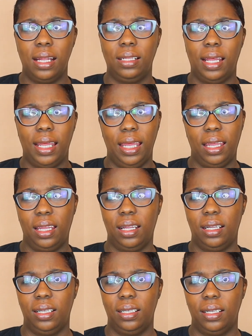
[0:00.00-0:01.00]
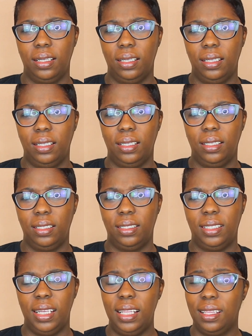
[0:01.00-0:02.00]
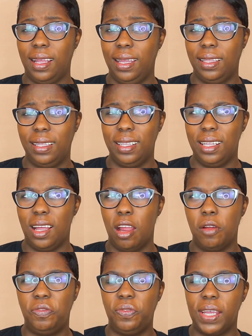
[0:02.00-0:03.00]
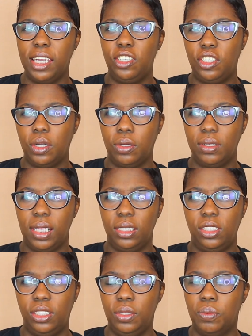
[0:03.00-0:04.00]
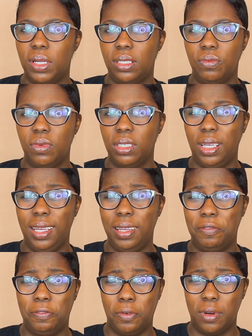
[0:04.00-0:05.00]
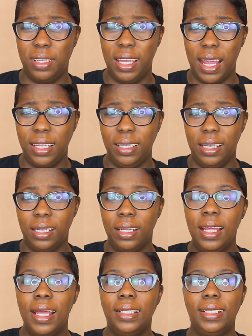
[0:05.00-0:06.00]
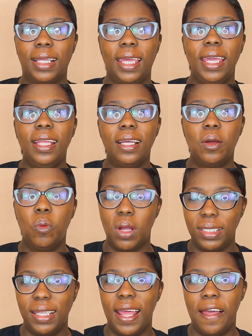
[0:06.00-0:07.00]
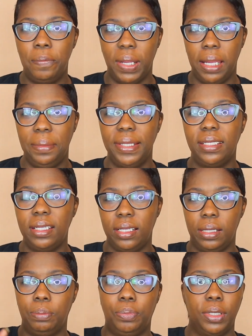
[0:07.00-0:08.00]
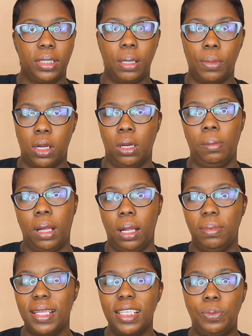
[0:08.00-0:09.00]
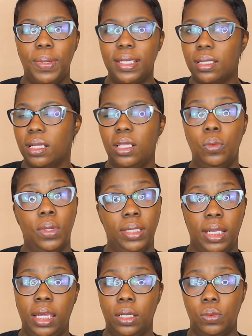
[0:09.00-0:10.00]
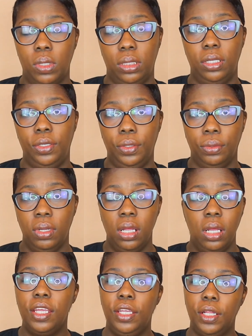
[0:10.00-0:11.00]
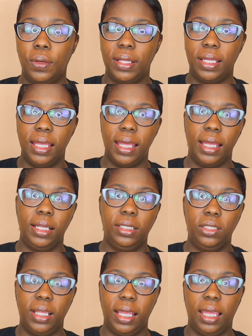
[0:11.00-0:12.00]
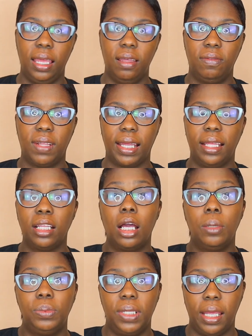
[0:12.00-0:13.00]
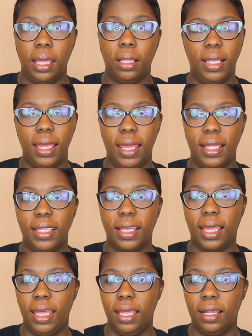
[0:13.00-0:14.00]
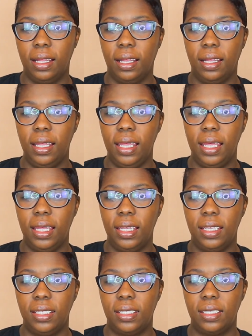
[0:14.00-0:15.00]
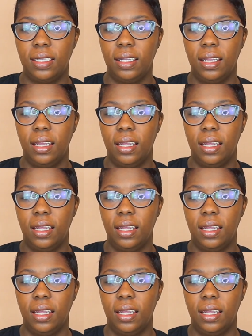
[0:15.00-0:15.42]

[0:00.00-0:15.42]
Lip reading: like didn't like her face, showed that she wasn't really for the idea. Nikita wants to have babies and then put them on her mom. That's basically what Nikita wants to do. You know, at the end, they give like an update and Nikita is,